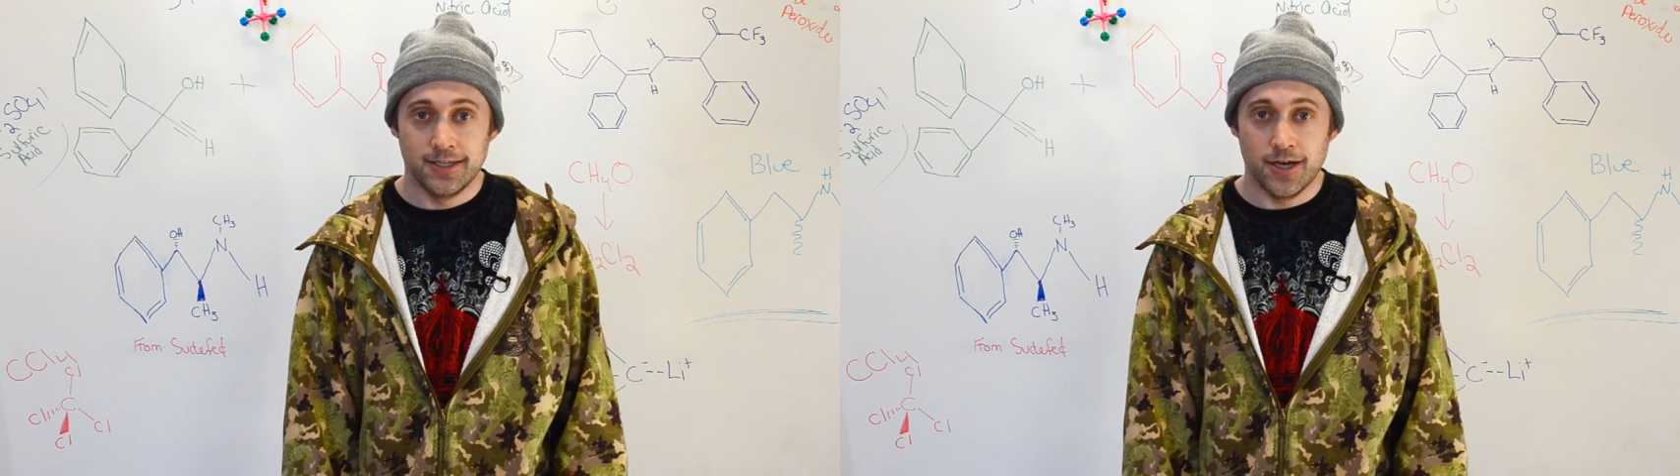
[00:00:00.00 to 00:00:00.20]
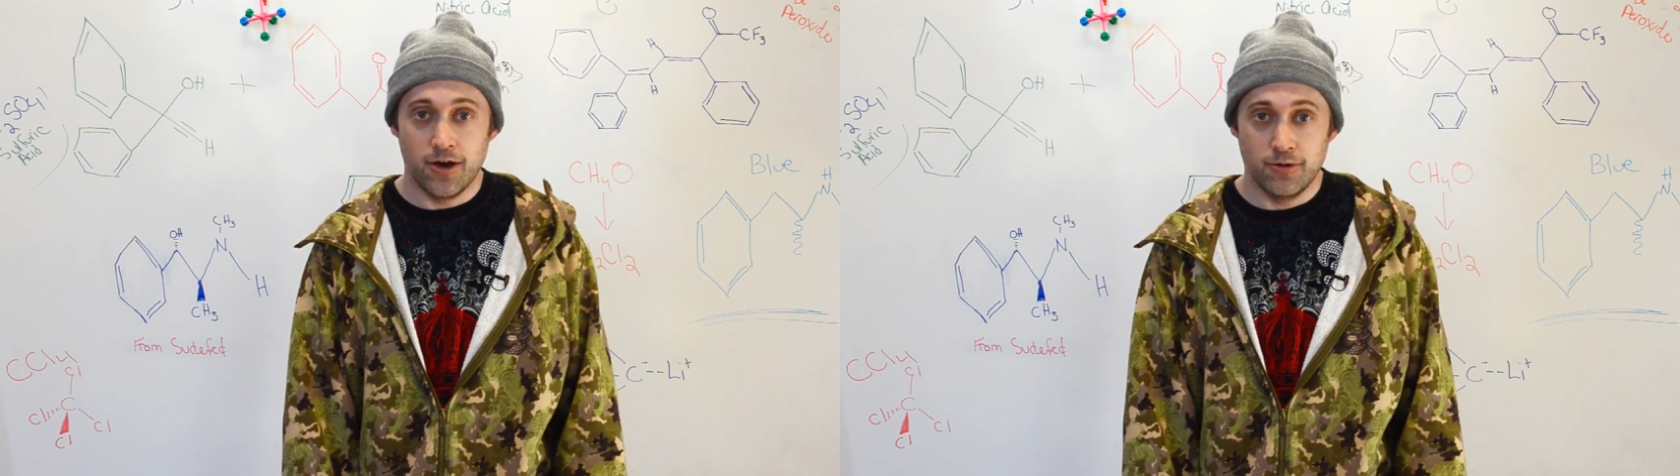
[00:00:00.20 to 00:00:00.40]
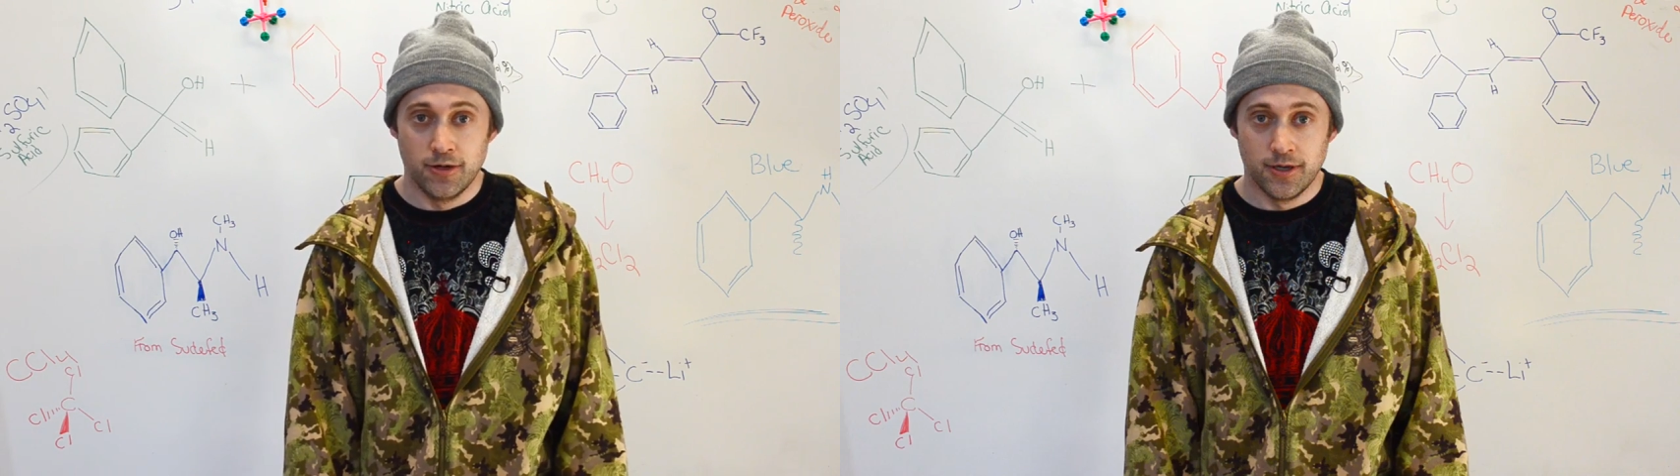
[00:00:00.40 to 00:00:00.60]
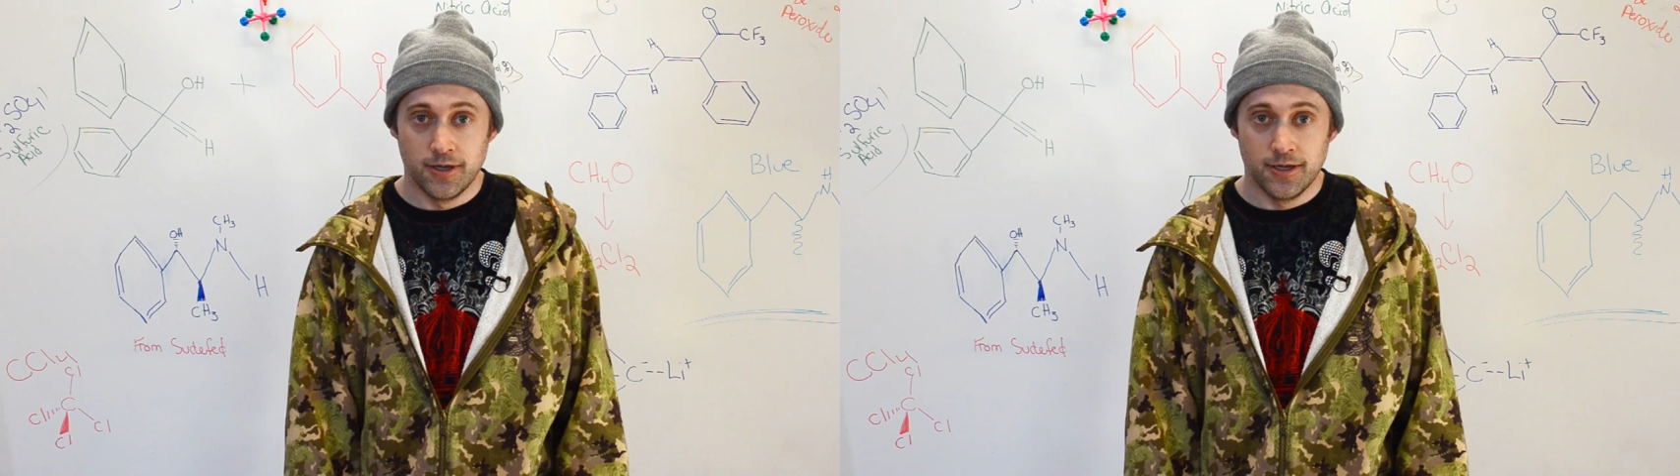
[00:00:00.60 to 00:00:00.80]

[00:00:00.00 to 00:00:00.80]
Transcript: yo.